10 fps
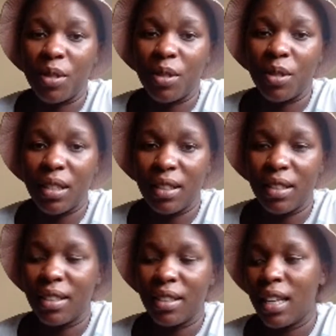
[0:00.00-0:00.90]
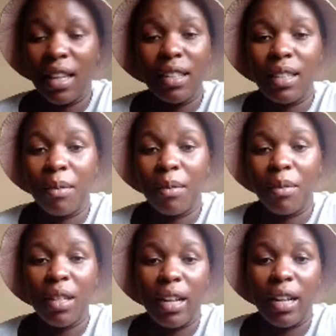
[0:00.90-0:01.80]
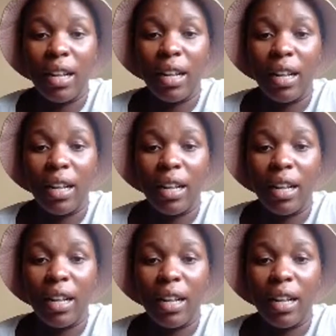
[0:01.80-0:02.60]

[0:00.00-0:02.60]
That is something that is so open, so